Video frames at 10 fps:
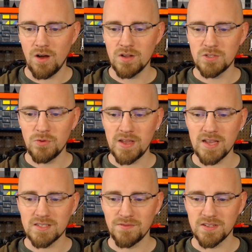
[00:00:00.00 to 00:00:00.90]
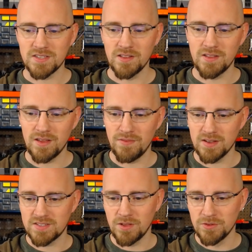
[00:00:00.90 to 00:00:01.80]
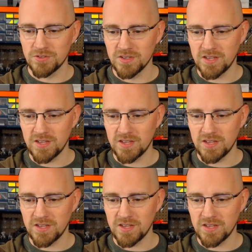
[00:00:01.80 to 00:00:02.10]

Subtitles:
Osloy asked if I sell those